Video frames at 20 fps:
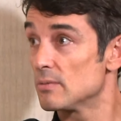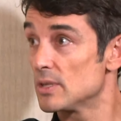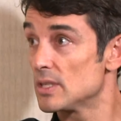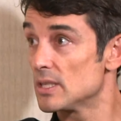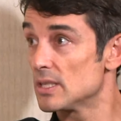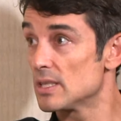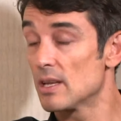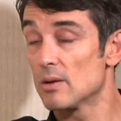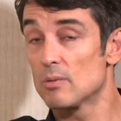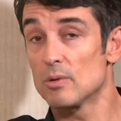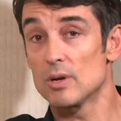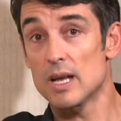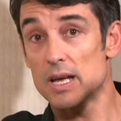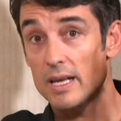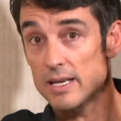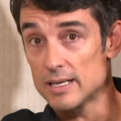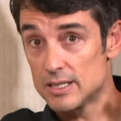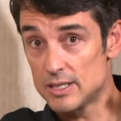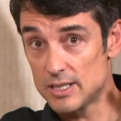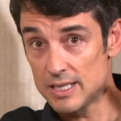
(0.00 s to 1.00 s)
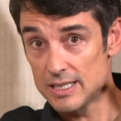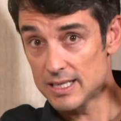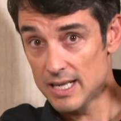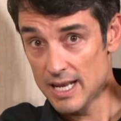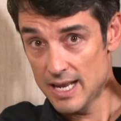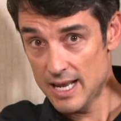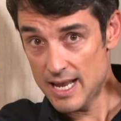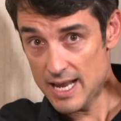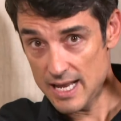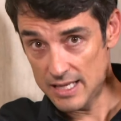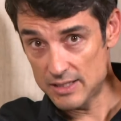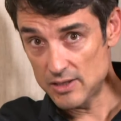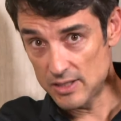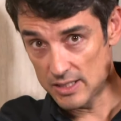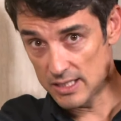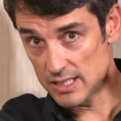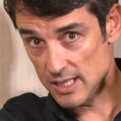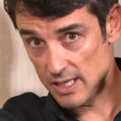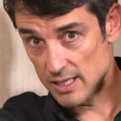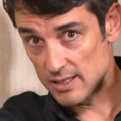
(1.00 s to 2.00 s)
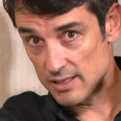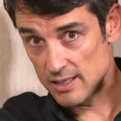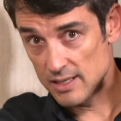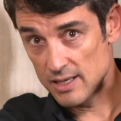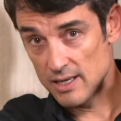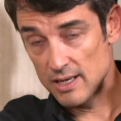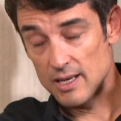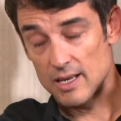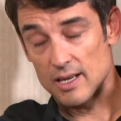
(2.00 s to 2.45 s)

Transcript: which is that we're not just heads on sticks.